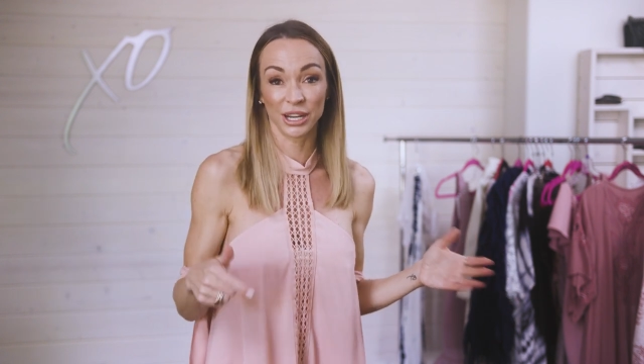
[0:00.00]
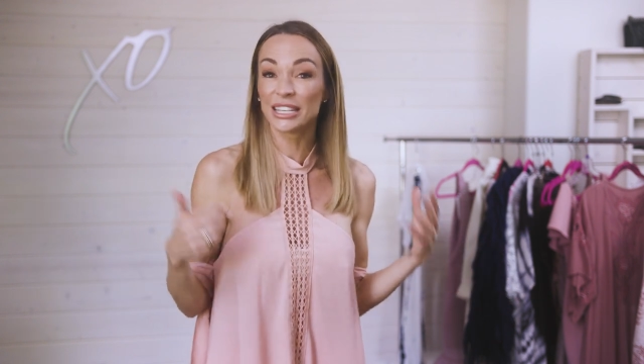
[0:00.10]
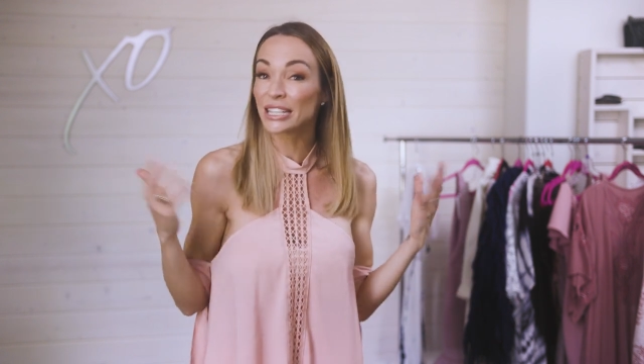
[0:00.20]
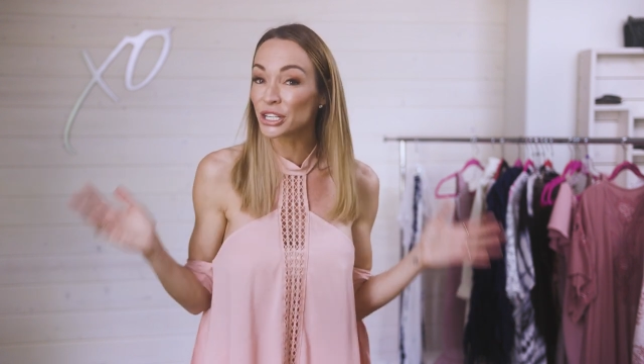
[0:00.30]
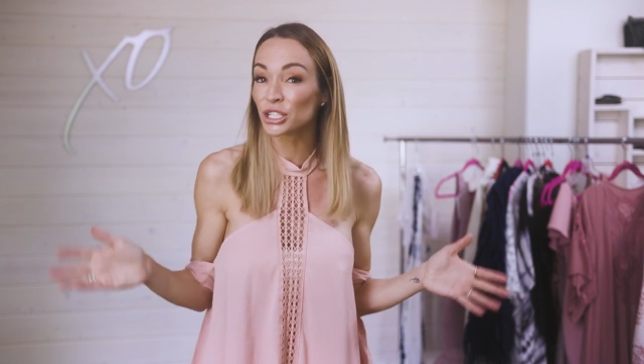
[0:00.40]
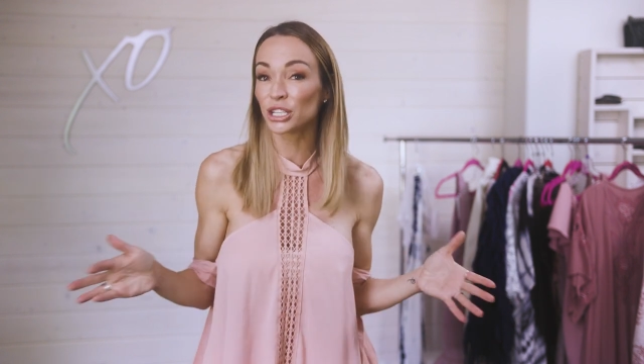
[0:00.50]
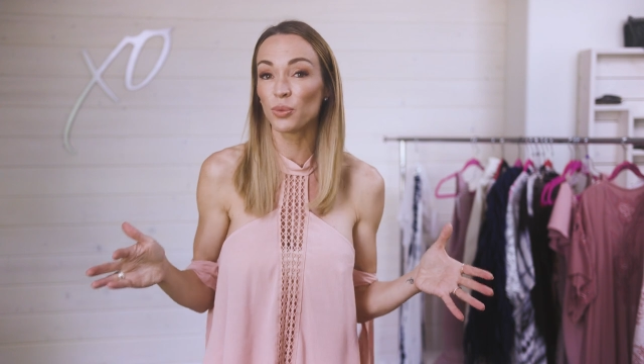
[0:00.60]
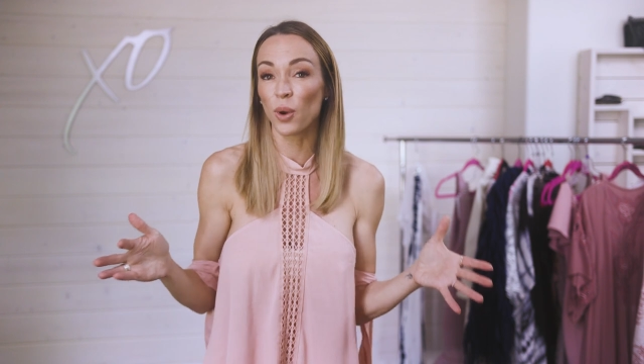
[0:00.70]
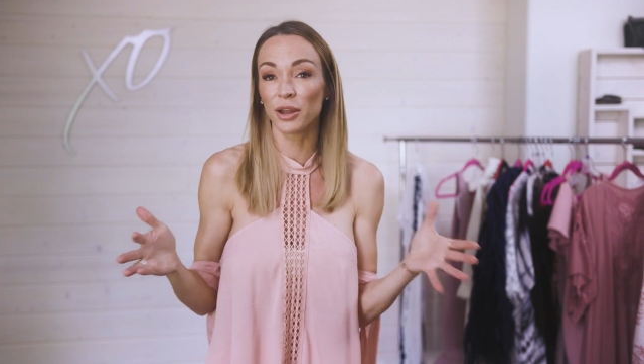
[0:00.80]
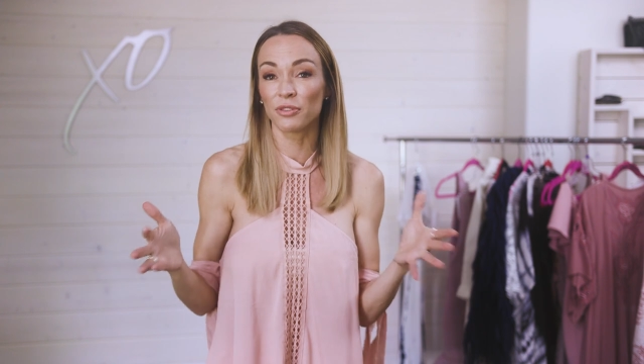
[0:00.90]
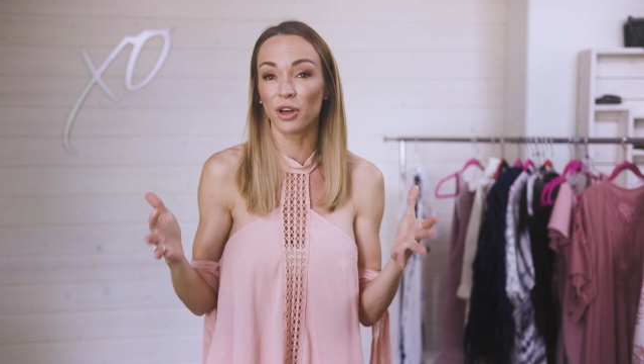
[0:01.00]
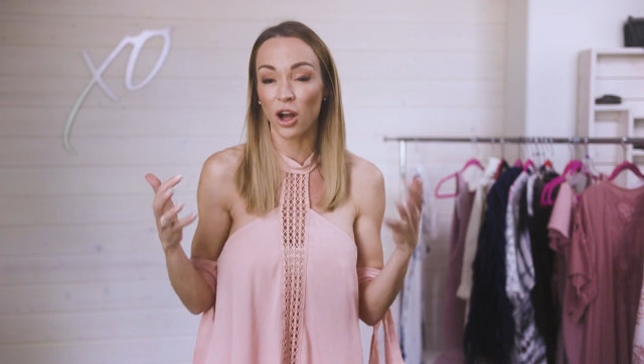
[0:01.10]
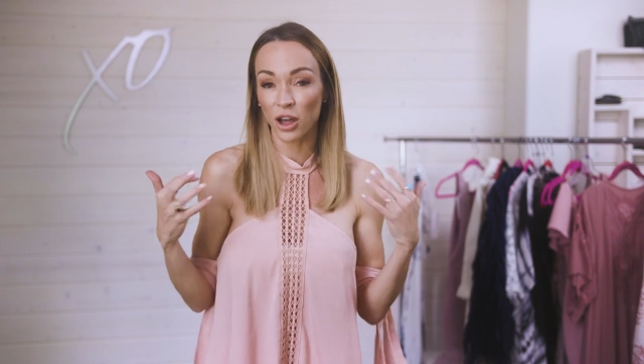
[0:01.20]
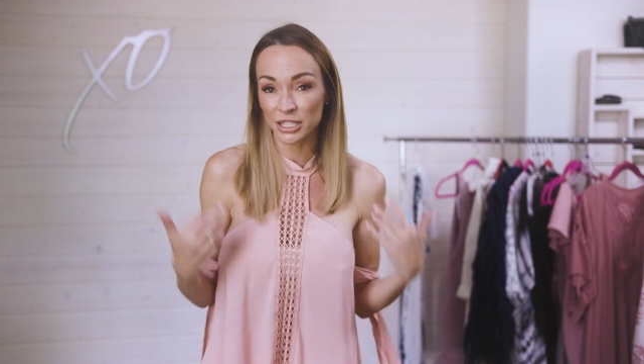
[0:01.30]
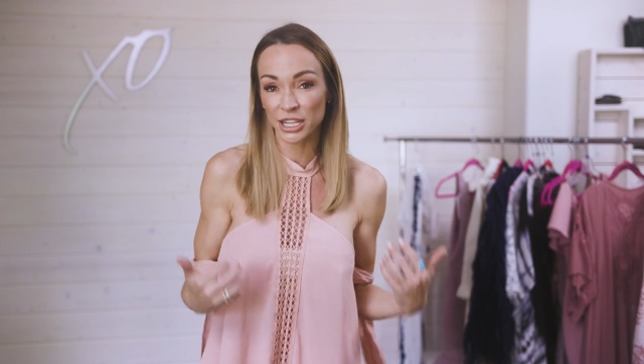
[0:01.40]
It is actually one of the
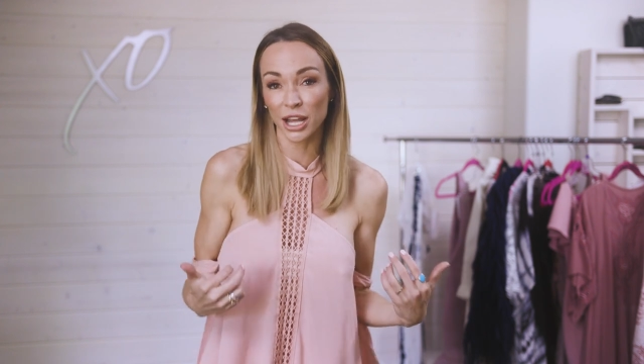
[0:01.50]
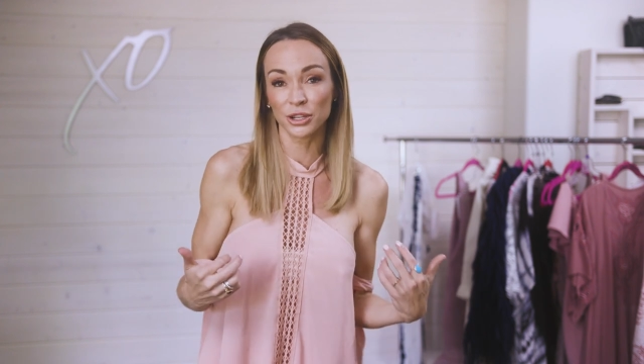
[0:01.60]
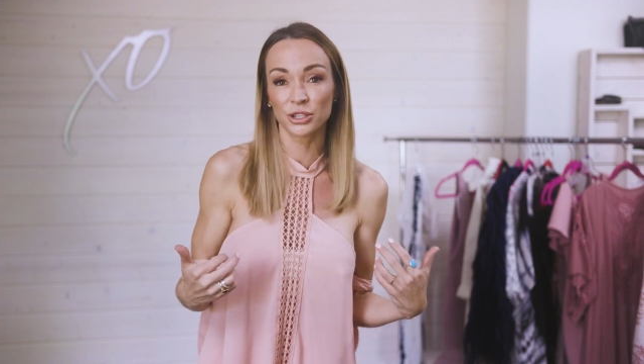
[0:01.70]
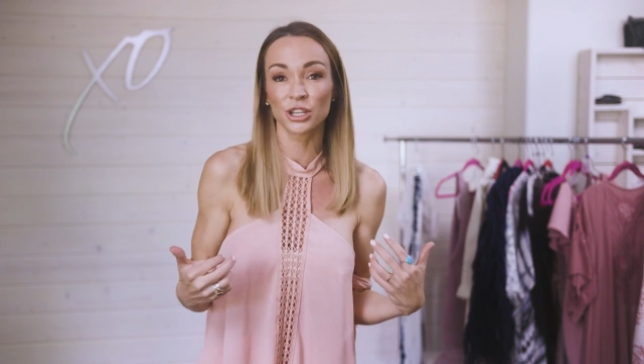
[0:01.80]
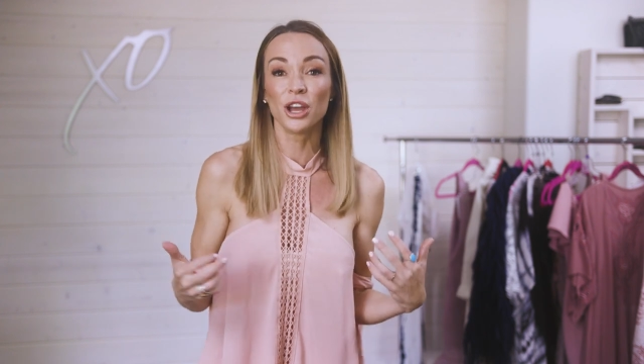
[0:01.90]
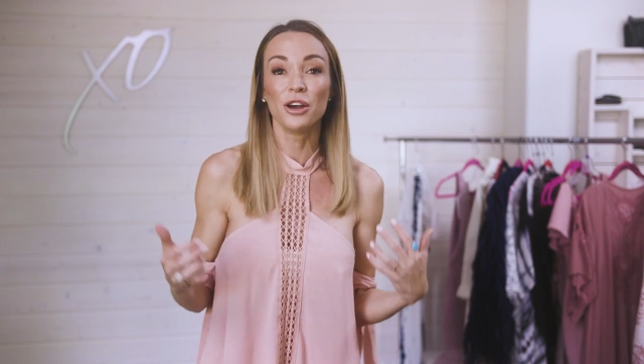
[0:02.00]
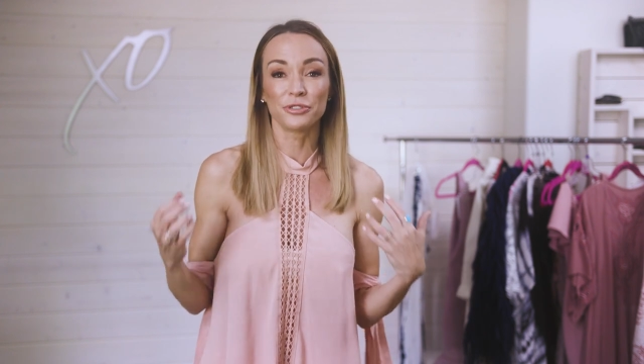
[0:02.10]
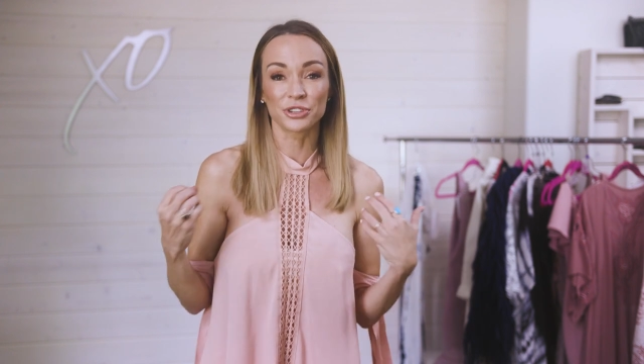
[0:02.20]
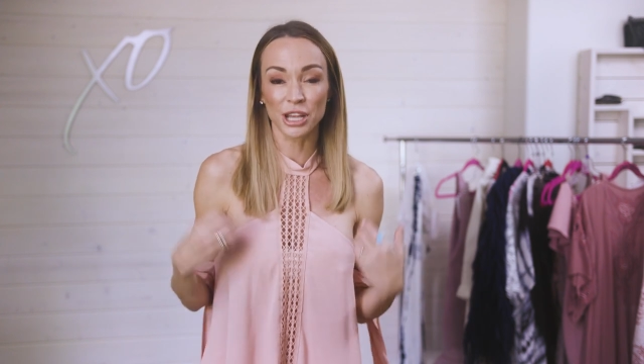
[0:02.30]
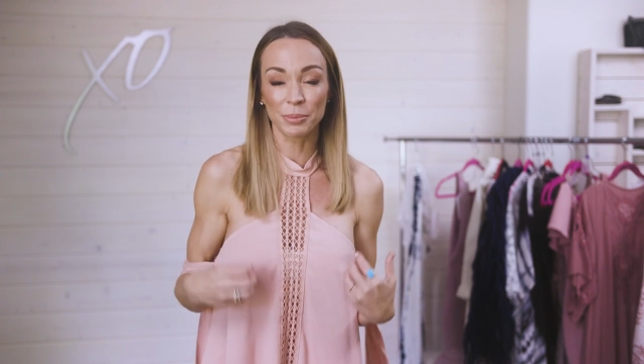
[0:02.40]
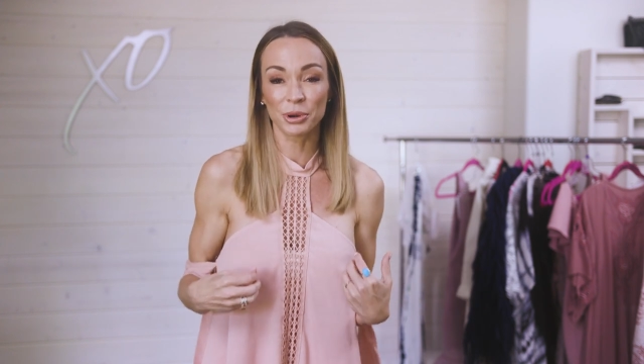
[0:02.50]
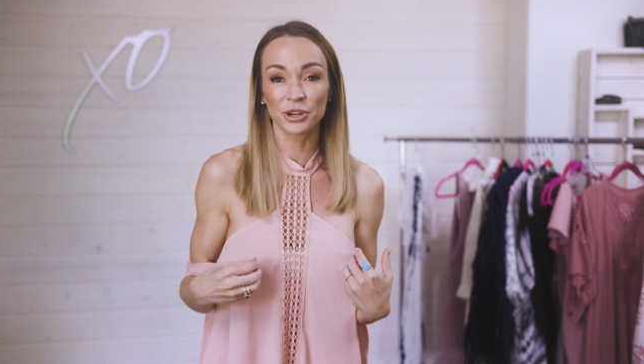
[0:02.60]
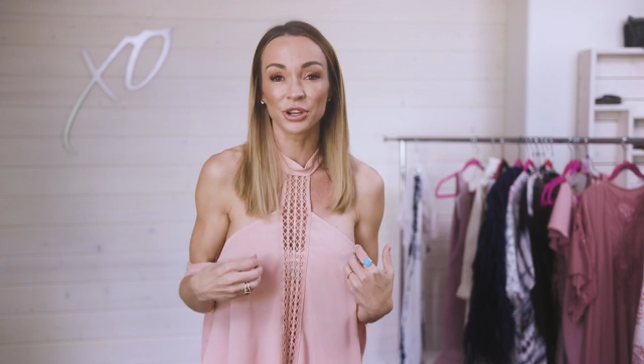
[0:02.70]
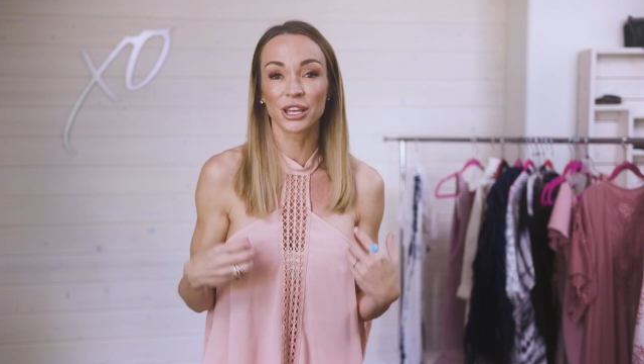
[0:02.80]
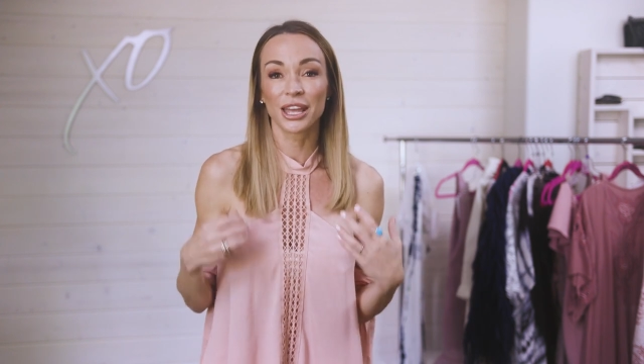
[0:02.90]
hottest colors for
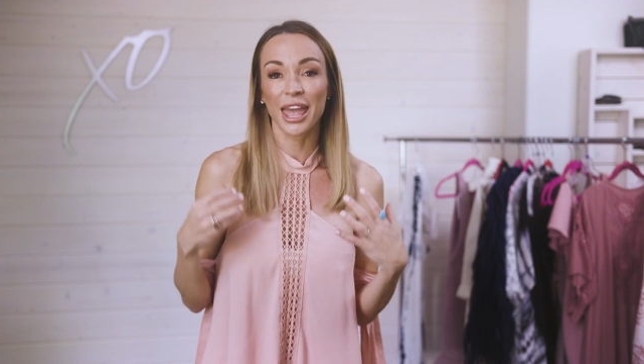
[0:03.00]
summer